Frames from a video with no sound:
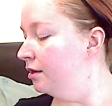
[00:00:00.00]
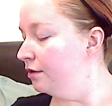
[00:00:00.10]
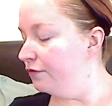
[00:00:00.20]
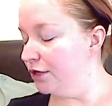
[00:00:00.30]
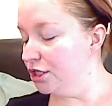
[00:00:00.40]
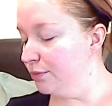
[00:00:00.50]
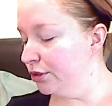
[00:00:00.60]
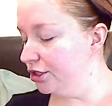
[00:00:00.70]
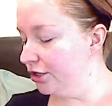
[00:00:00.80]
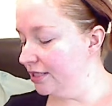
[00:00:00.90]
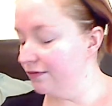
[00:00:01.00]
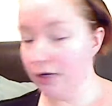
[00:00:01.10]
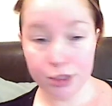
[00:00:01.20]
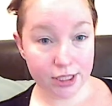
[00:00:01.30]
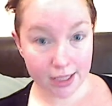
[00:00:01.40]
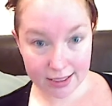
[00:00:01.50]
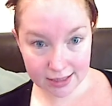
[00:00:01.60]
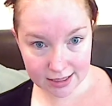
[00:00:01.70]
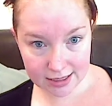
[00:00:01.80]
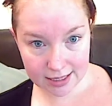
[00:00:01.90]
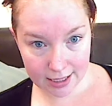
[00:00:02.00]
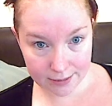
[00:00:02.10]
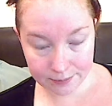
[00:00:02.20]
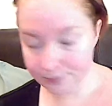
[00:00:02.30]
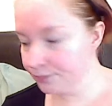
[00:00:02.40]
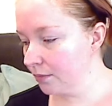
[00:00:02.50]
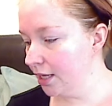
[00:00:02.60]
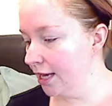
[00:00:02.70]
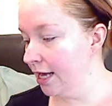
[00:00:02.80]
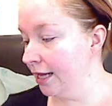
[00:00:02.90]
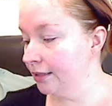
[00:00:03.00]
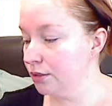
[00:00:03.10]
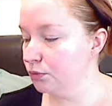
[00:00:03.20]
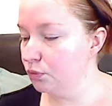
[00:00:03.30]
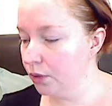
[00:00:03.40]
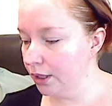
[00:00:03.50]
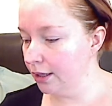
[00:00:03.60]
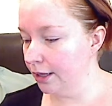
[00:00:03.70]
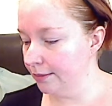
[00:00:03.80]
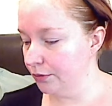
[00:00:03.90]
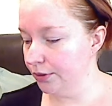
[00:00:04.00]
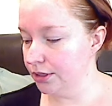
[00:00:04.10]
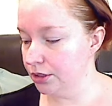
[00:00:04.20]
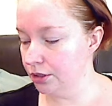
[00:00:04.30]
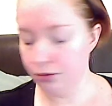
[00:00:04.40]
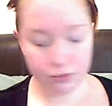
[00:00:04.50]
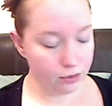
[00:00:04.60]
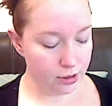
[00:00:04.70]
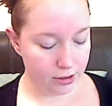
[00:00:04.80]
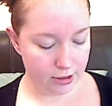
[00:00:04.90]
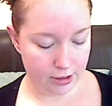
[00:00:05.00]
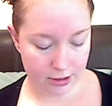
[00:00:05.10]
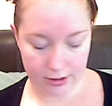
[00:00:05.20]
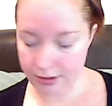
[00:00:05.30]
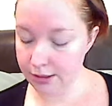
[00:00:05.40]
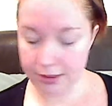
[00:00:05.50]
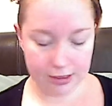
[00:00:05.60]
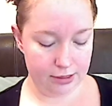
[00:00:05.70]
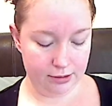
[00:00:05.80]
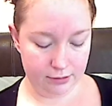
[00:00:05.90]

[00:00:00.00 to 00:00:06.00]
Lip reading: Freshly moisturized, freshly cleansed skin. And what I'm going to do is